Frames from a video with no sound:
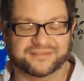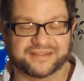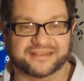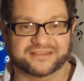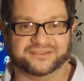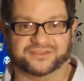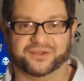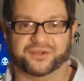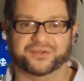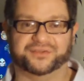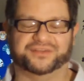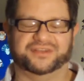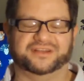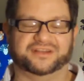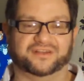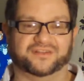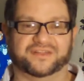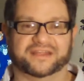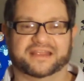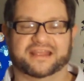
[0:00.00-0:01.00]
exhausted
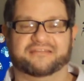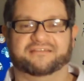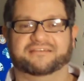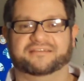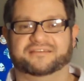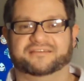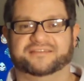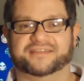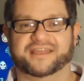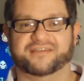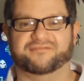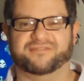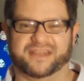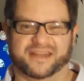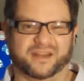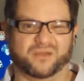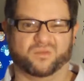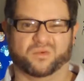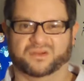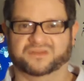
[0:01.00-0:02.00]
all the characters they
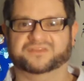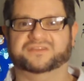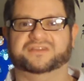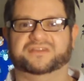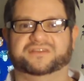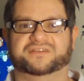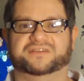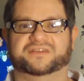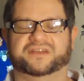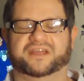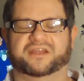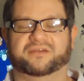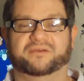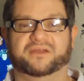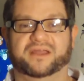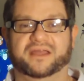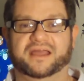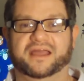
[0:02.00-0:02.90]
really wanted to do